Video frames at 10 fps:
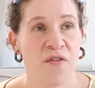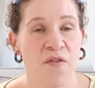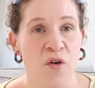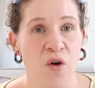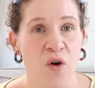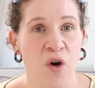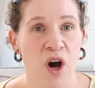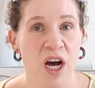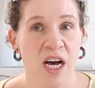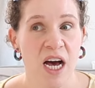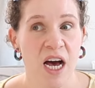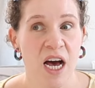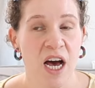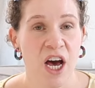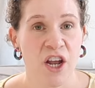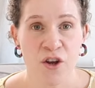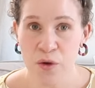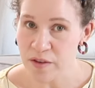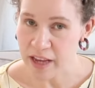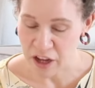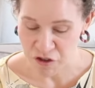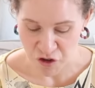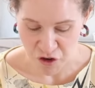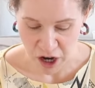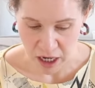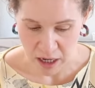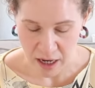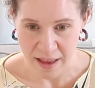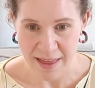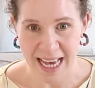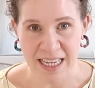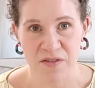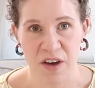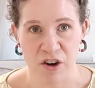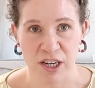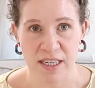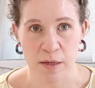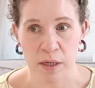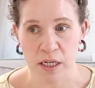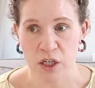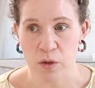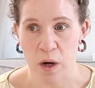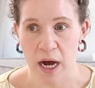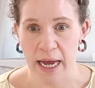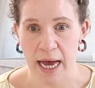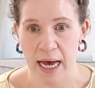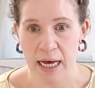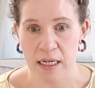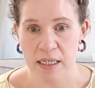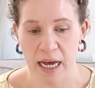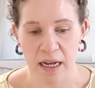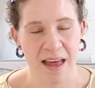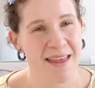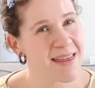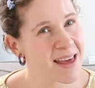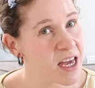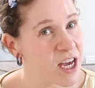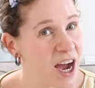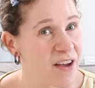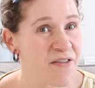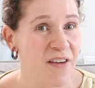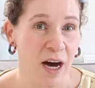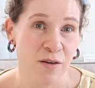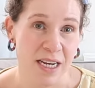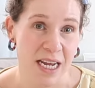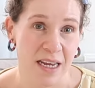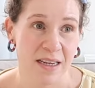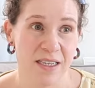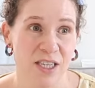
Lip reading: for a new Skecher trainer that is very similar to what I had, and I think I found it.